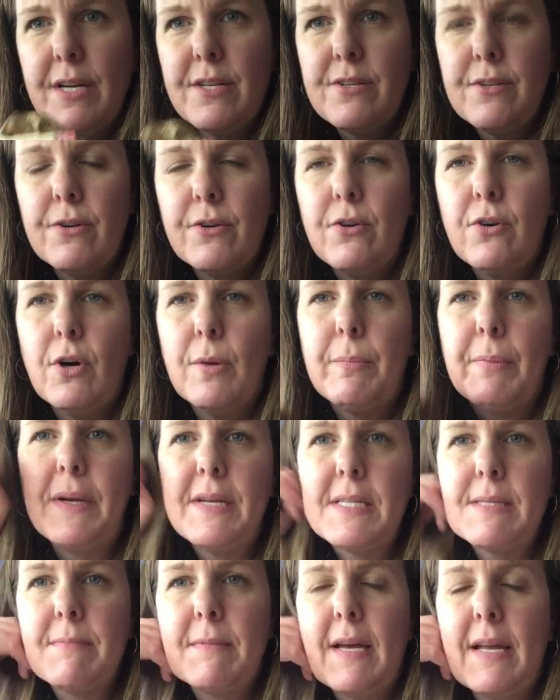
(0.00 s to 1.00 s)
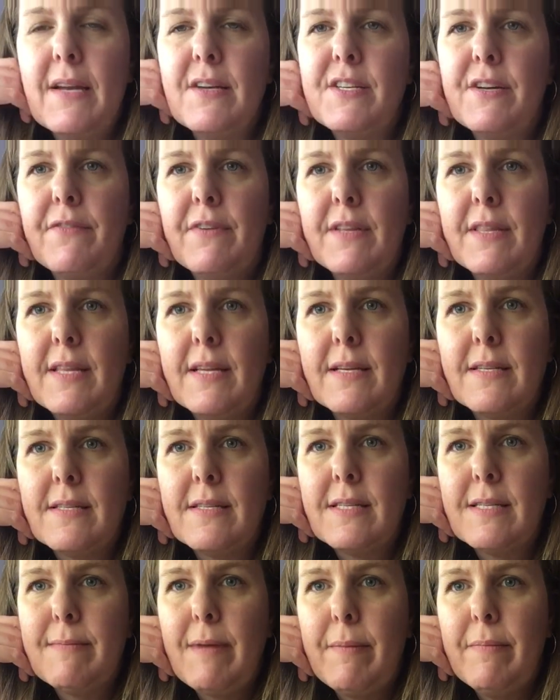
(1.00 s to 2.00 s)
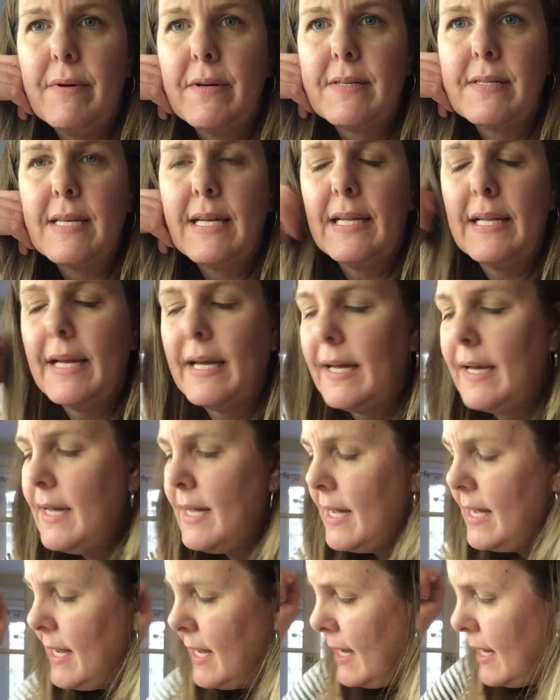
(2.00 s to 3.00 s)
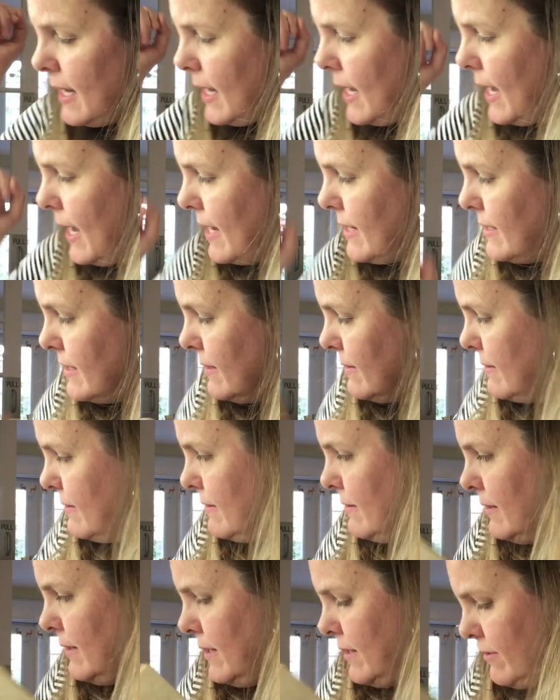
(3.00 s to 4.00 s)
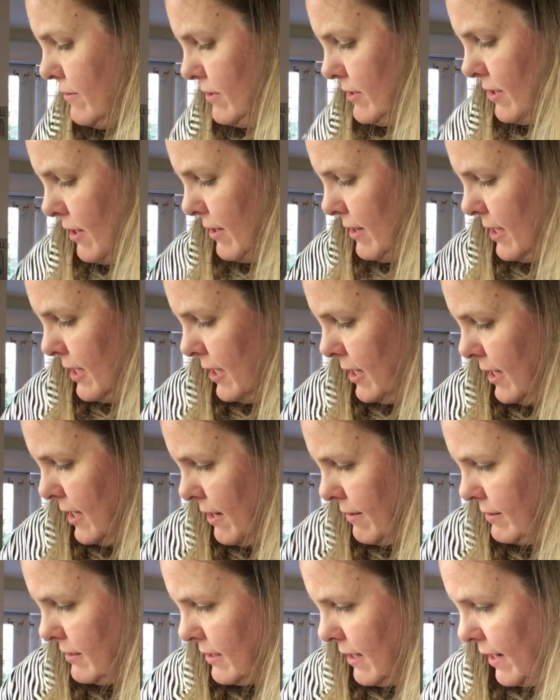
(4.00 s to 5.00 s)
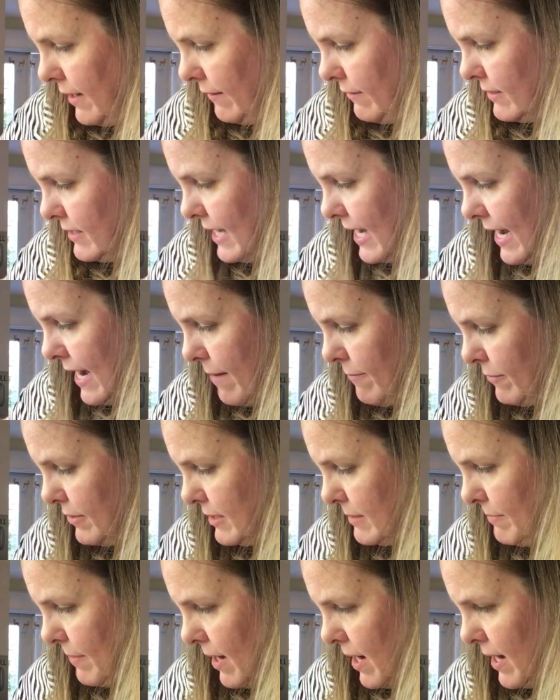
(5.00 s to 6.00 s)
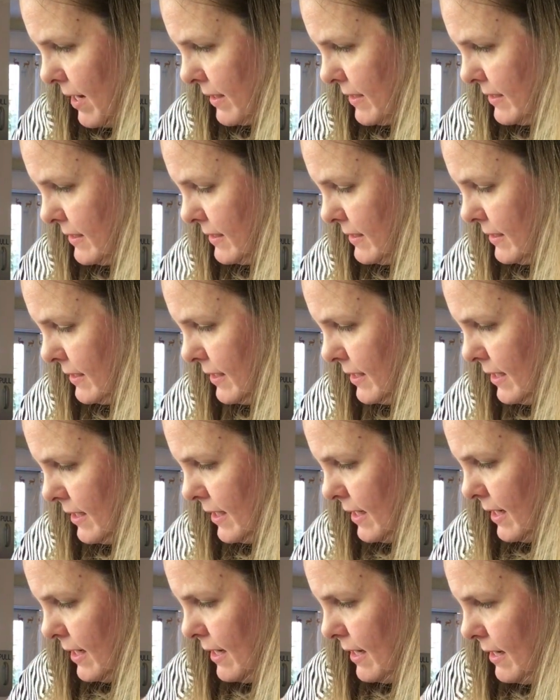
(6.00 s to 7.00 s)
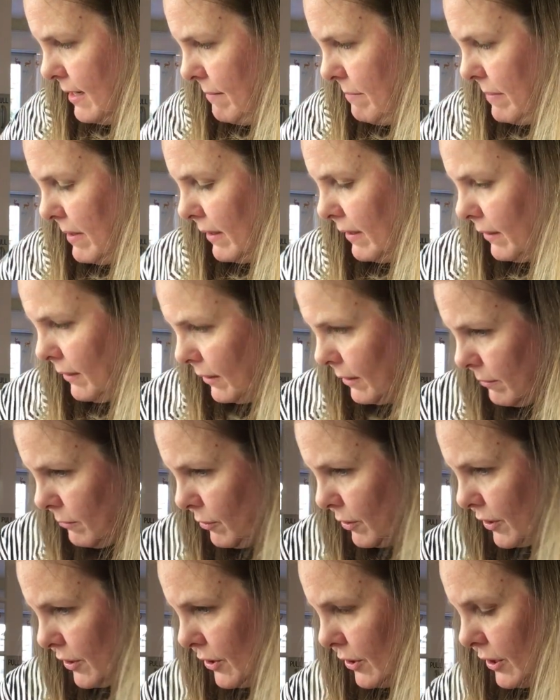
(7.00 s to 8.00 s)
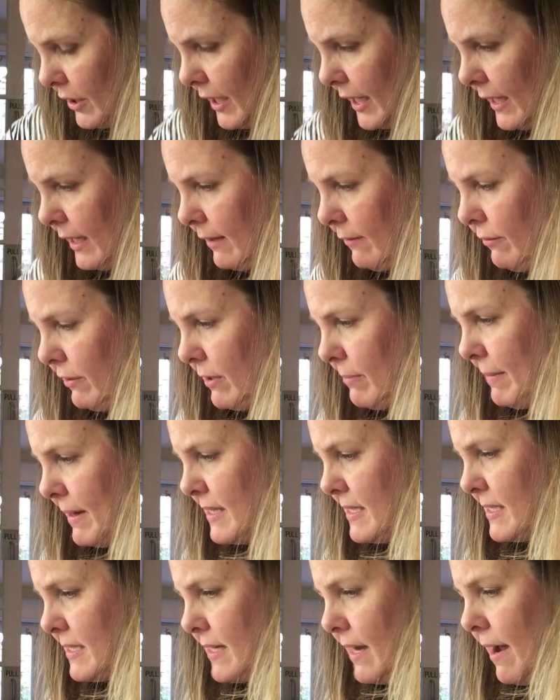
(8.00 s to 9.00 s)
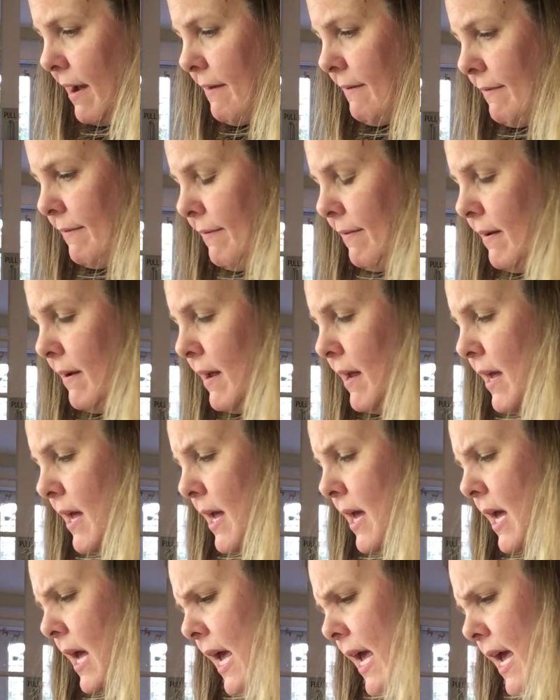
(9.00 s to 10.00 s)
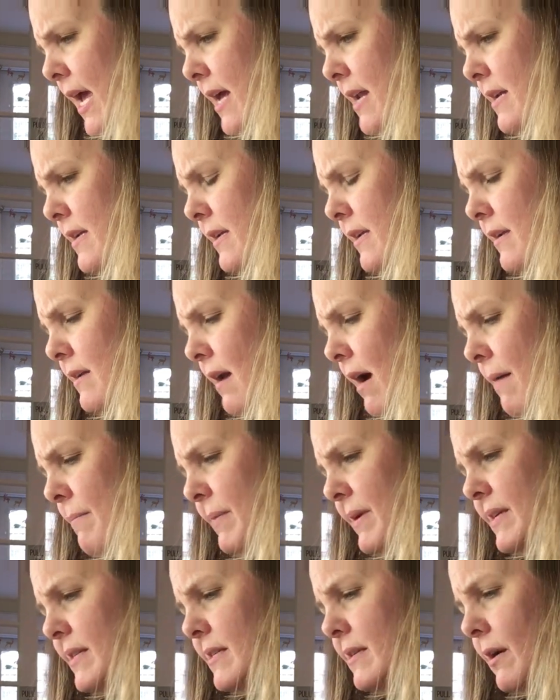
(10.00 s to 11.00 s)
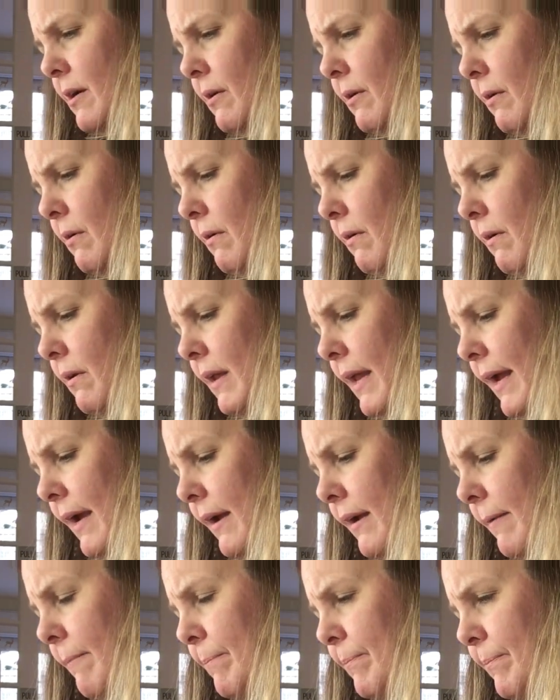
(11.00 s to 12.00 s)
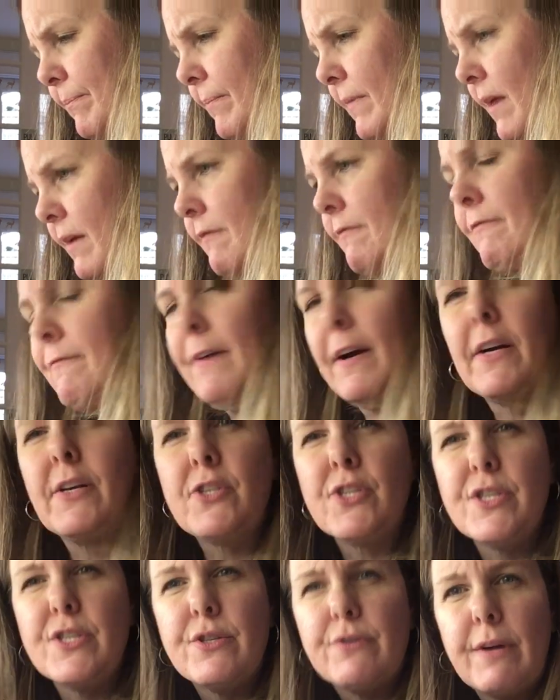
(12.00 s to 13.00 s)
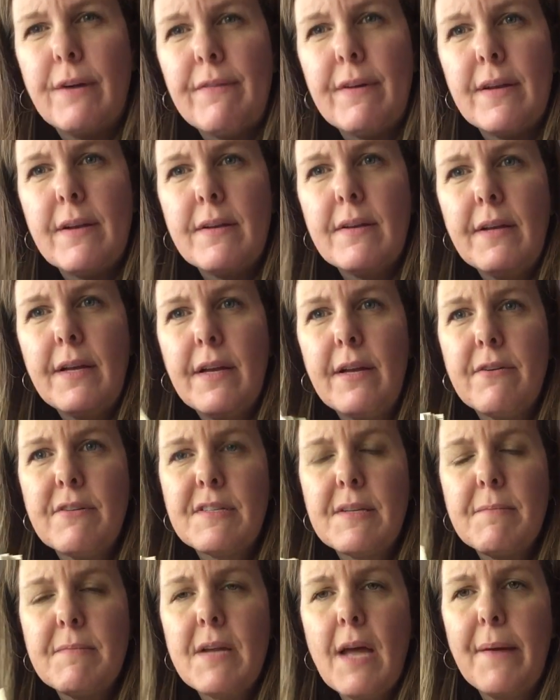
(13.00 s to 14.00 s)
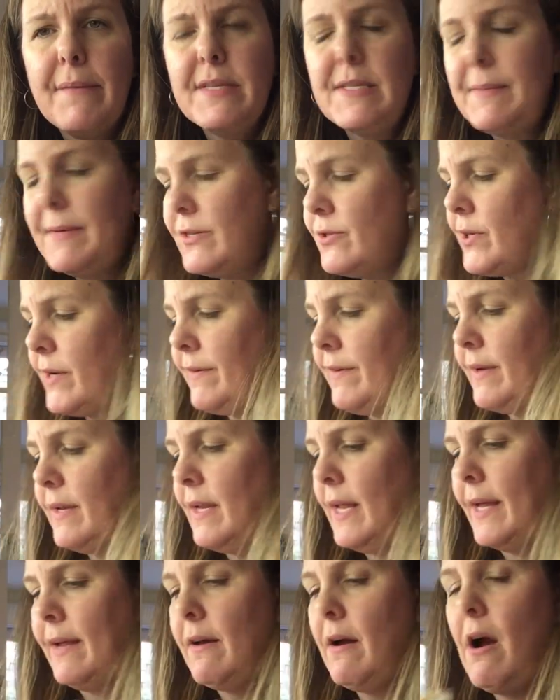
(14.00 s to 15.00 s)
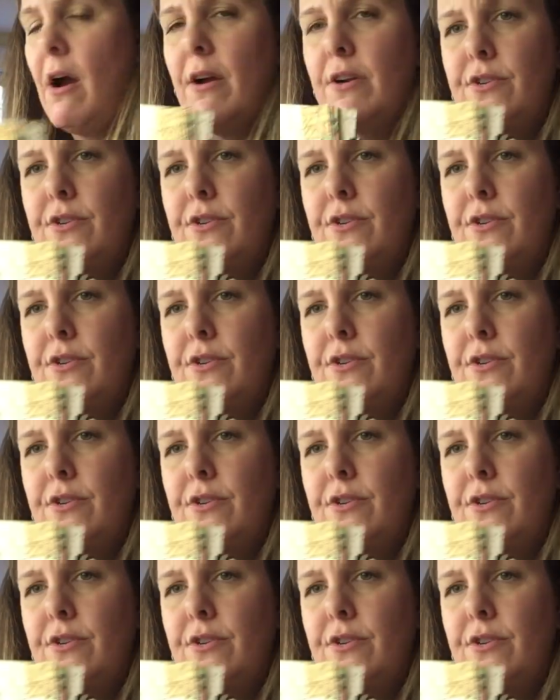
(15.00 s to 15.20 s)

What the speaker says: to incorporate some kind of different things into my books lately, and you know, start thinking outside of Tamara's box, be a little more creative with my stuff, and not be so like function driven. You know, sometimes be driven like art